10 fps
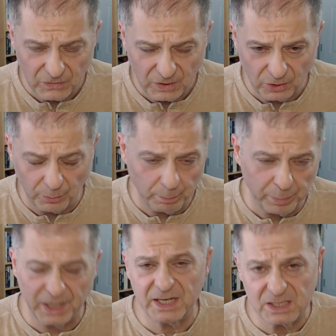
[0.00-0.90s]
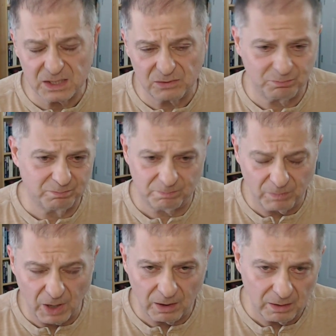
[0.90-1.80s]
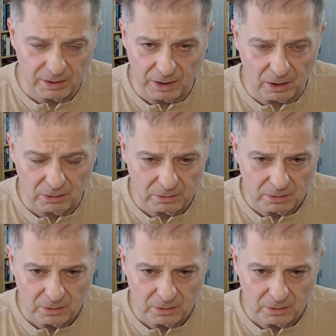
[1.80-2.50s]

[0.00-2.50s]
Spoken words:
your buddy's, you know,